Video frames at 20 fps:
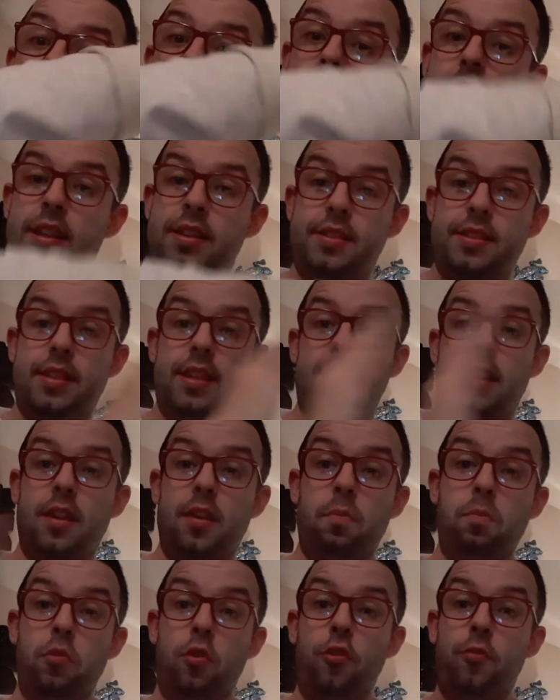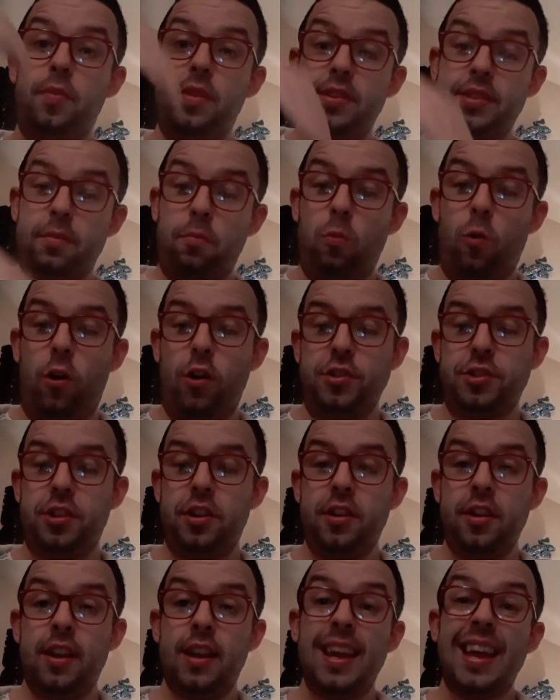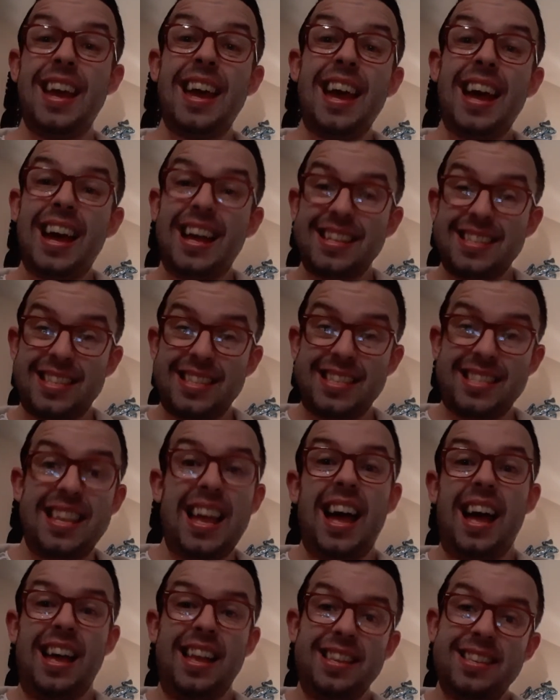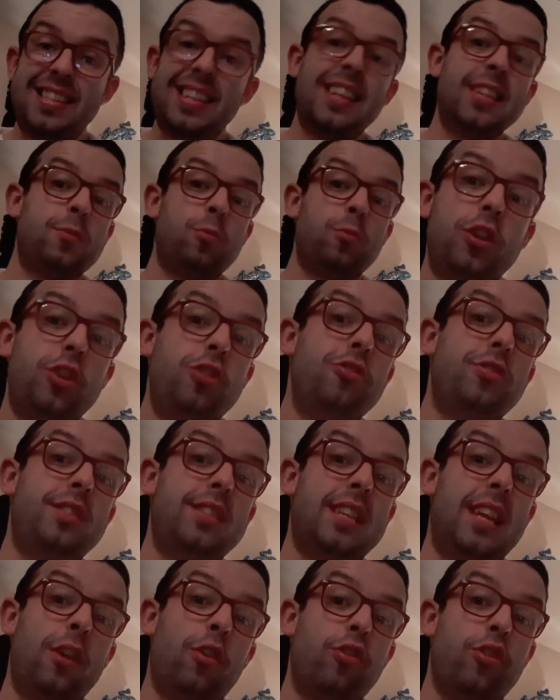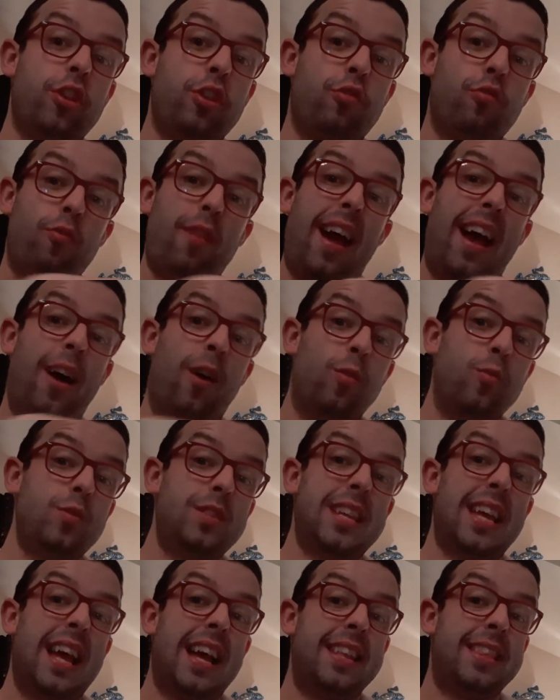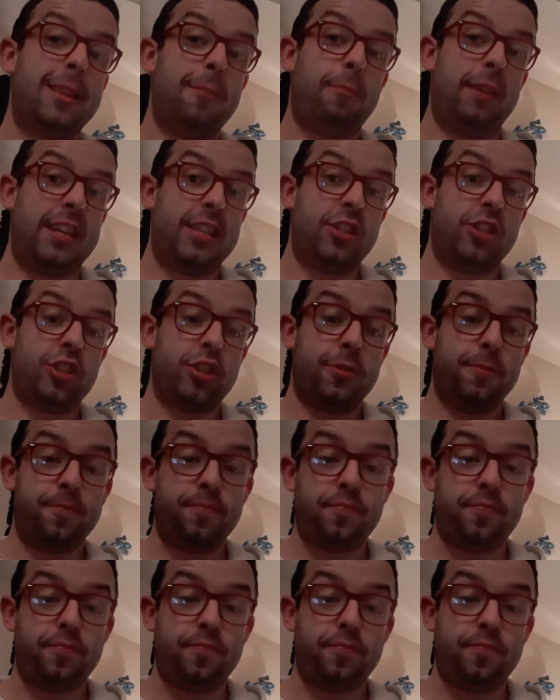is the movement in water. And sand is you see on the ground at the beach.